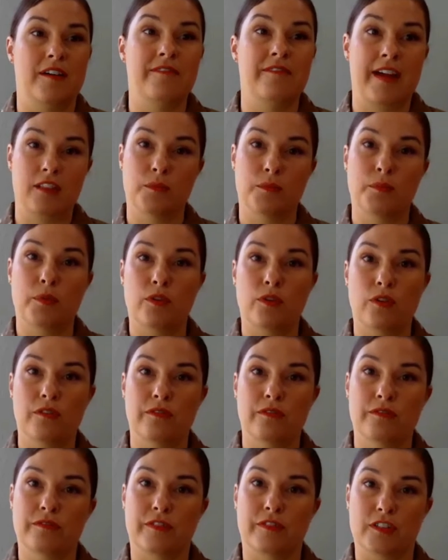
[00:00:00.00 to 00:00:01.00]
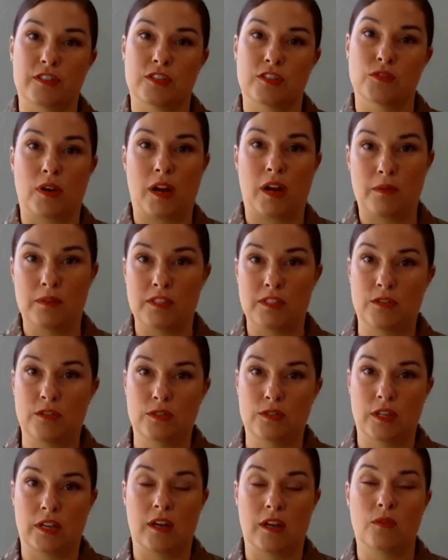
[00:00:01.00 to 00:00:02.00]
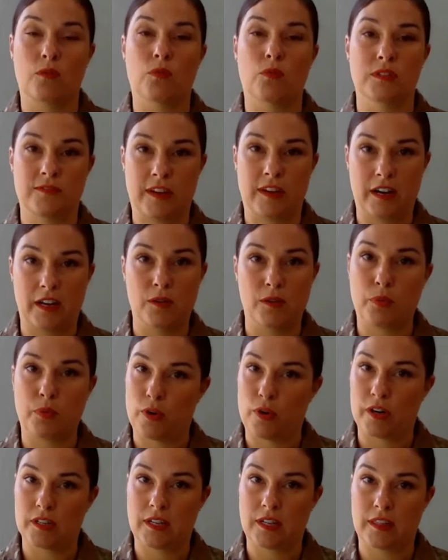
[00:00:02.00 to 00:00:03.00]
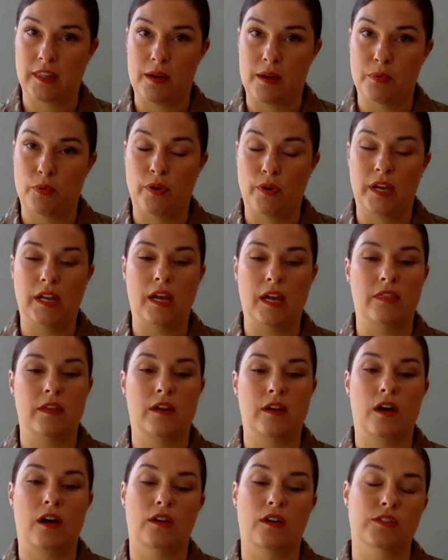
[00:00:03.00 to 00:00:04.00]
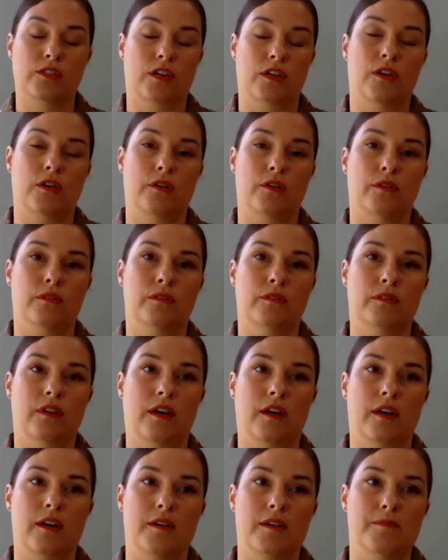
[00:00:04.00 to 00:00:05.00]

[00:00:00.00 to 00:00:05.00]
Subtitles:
available versus what I was using was very important at that point. And then also